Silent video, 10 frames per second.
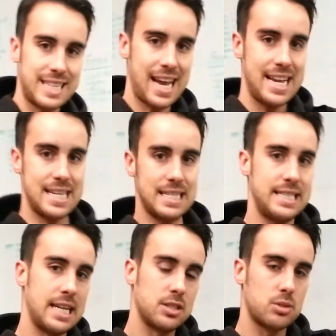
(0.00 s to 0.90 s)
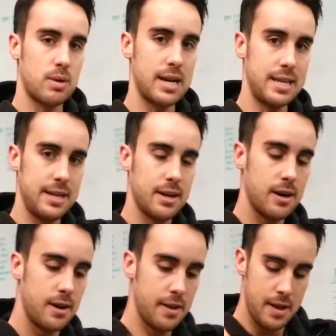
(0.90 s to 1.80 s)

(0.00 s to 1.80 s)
tight and dense right here.